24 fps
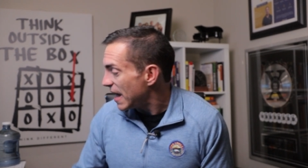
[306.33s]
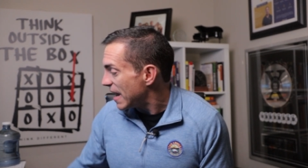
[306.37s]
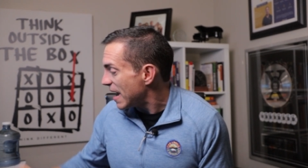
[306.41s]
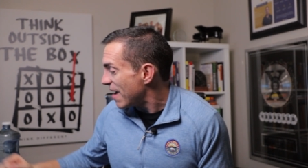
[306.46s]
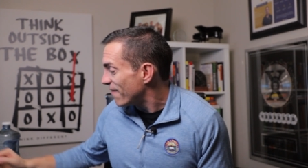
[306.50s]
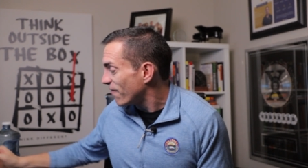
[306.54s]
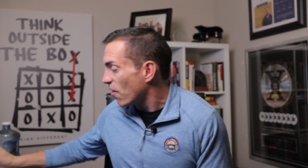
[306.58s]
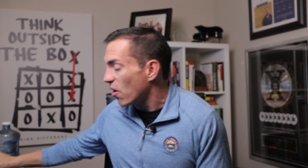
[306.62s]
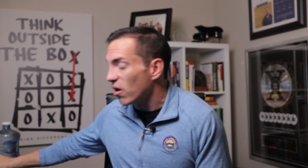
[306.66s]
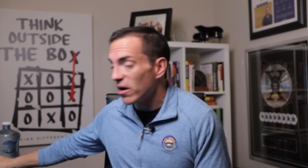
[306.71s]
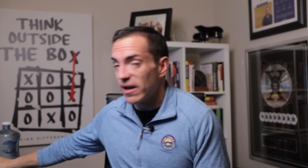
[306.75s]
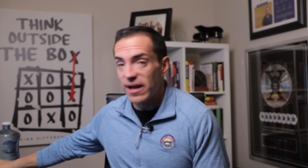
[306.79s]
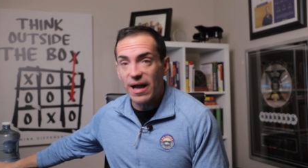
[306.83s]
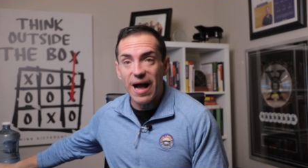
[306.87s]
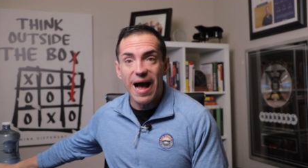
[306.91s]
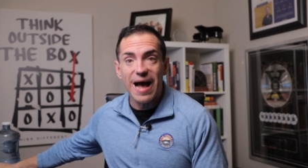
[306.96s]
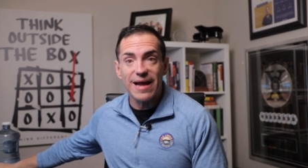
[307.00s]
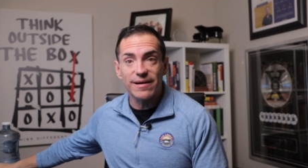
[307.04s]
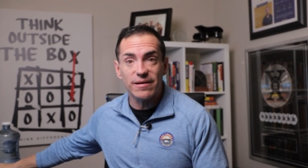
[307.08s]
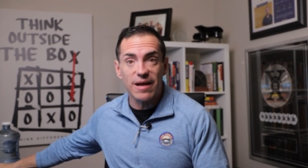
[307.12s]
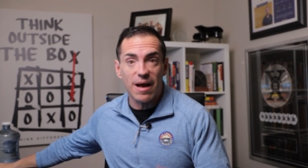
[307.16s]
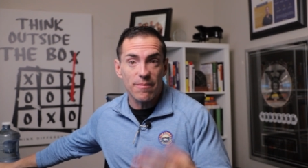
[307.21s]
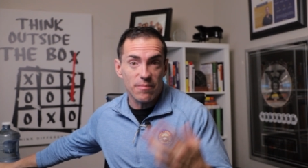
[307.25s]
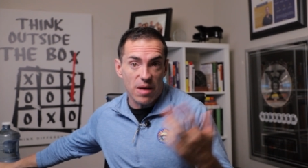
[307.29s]
And I've already
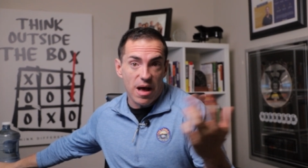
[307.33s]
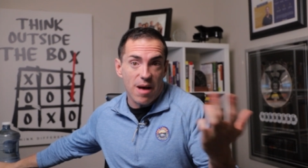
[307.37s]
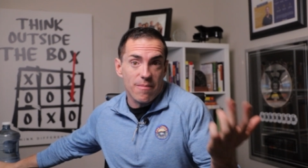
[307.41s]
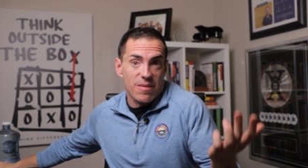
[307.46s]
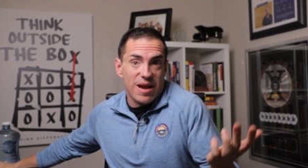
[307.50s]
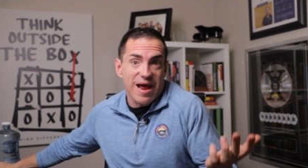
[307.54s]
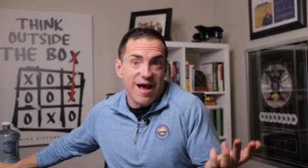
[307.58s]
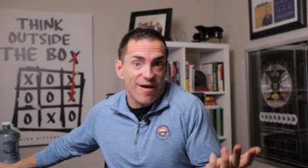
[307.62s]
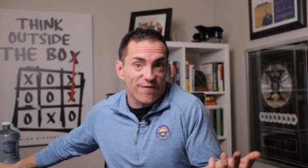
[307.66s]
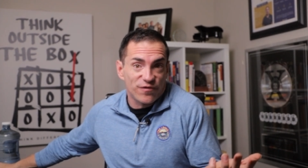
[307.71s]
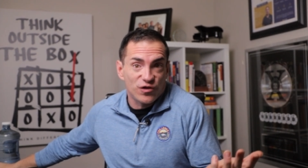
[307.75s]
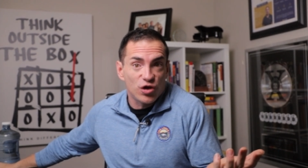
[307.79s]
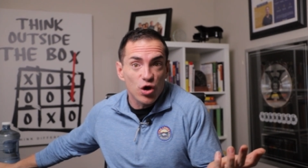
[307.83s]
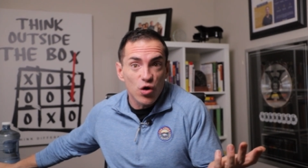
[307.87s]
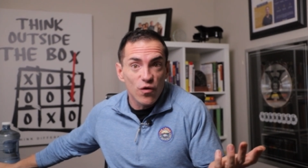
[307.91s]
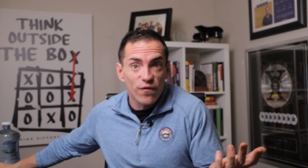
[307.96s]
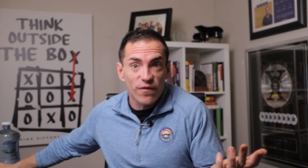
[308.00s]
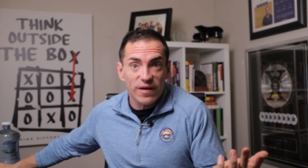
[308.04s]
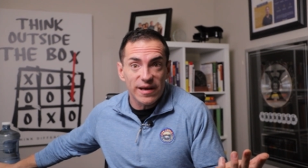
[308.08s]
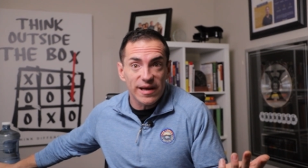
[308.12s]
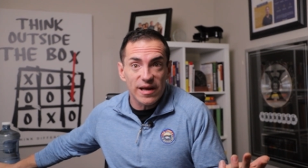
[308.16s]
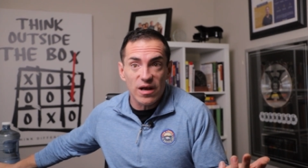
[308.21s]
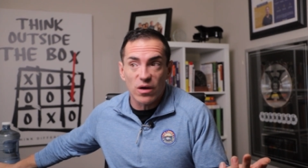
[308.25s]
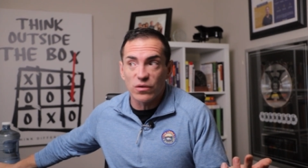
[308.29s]
got, I'm, I'm gonna have
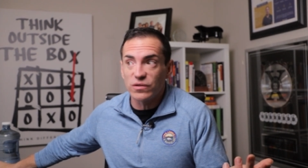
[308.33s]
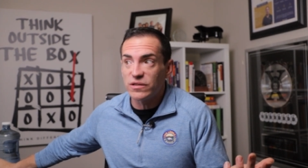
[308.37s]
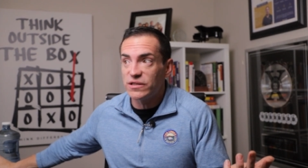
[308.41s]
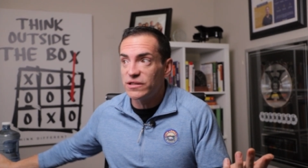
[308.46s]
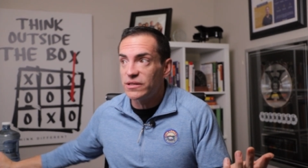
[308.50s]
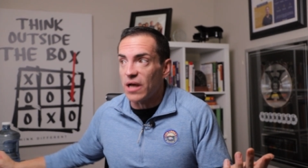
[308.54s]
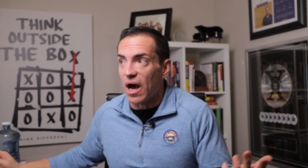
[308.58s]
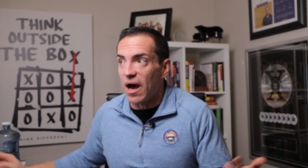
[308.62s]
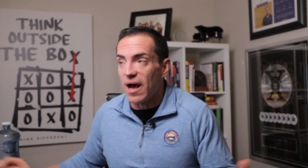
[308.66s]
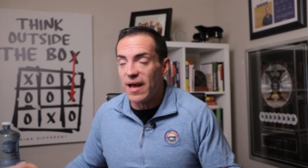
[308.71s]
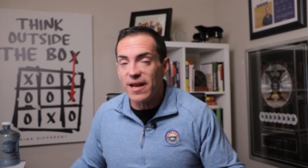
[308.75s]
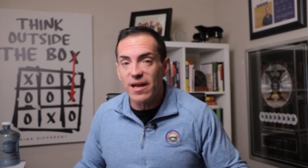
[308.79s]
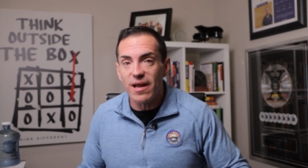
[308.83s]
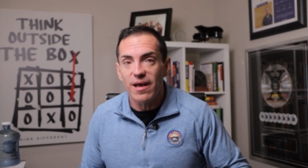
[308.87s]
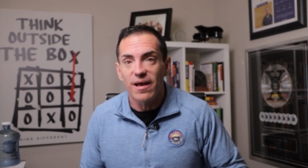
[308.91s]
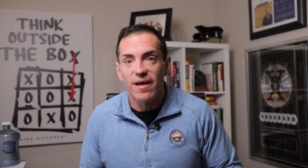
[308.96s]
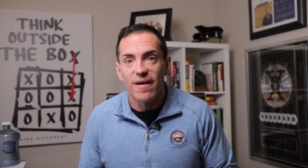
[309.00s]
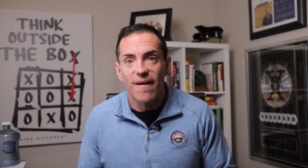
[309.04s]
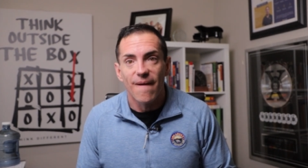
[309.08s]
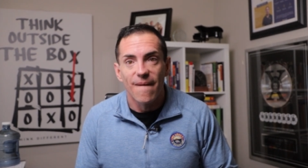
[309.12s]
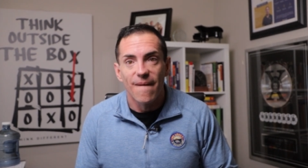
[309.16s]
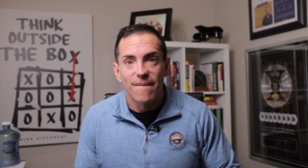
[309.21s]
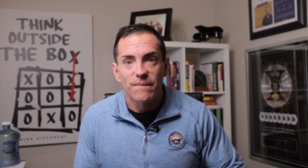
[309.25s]
two videos done